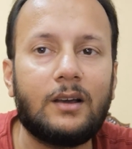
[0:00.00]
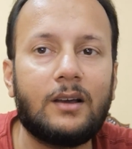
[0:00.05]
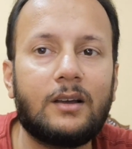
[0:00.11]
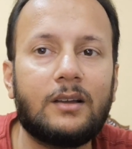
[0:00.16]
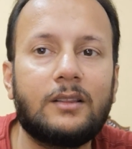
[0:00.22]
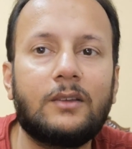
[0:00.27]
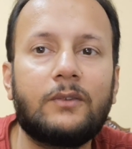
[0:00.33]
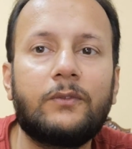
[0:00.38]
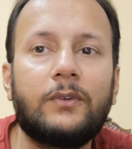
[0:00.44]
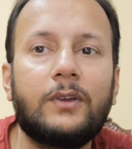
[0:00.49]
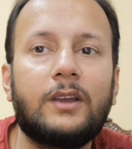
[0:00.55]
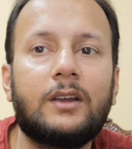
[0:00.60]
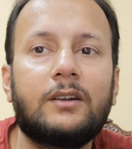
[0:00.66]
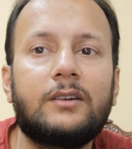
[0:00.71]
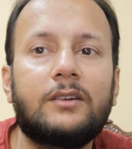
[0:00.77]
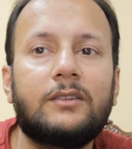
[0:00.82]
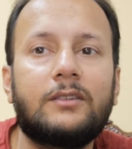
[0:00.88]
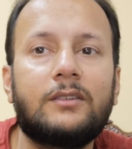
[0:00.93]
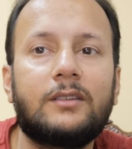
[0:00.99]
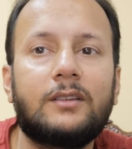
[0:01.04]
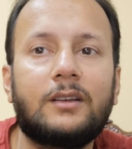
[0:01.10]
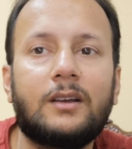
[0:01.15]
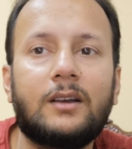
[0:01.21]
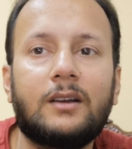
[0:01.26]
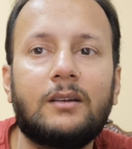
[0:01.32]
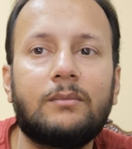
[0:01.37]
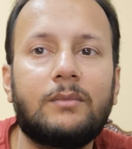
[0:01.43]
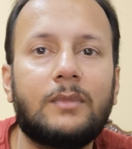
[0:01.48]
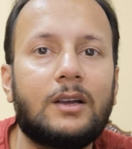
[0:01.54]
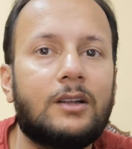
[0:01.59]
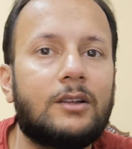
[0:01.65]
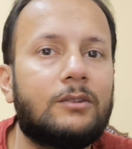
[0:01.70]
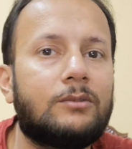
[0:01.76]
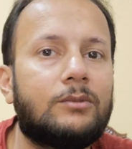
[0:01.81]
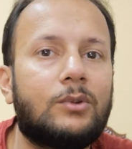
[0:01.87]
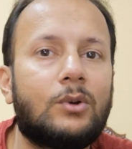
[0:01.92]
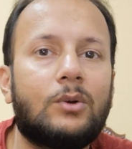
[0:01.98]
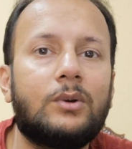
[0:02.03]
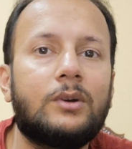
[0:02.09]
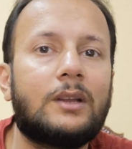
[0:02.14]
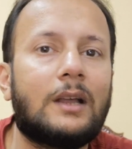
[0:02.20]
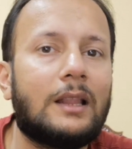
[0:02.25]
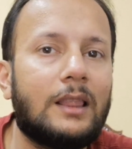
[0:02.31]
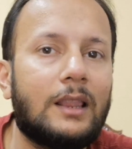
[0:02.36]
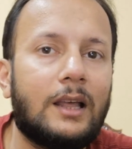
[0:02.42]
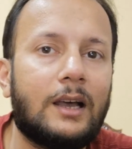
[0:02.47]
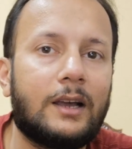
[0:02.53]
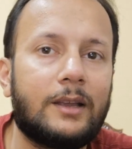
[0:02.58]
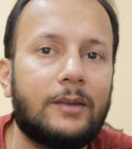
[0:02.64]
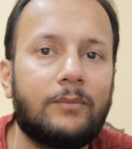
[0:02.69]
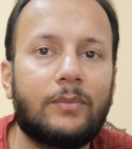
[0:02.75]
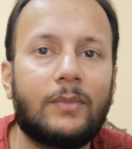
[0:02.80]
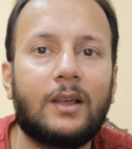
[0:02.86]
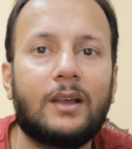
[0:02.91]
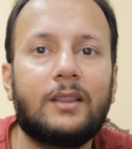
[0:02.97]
the figures um, don't lie